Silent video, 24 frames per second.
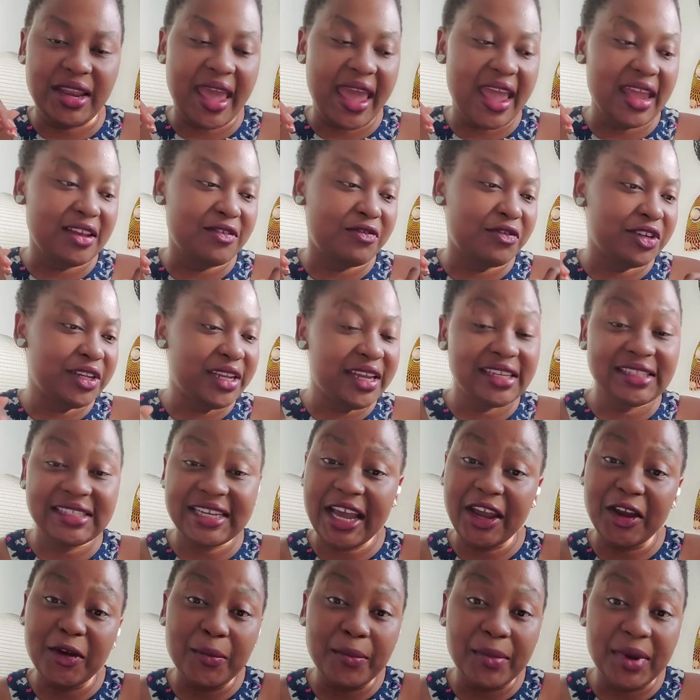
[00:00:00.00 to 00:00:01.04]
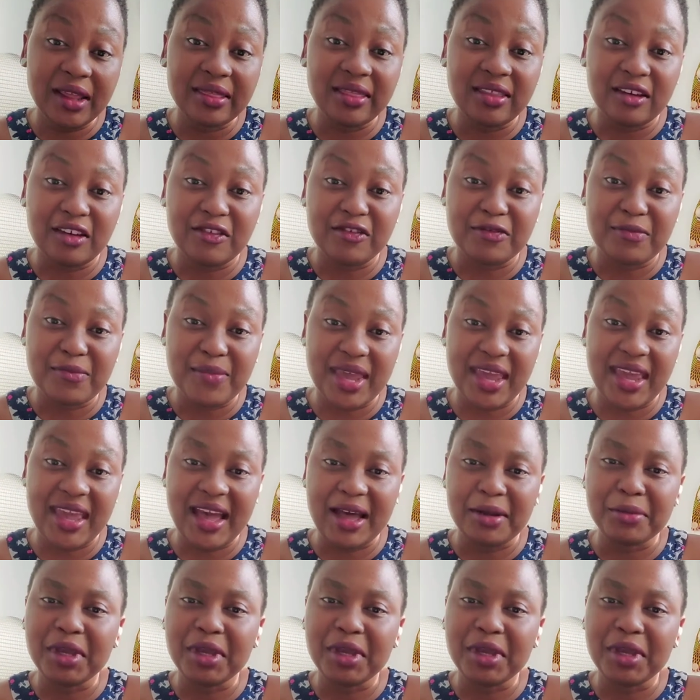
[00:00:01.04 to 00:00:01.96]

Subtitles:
And for the entire month of May, I'm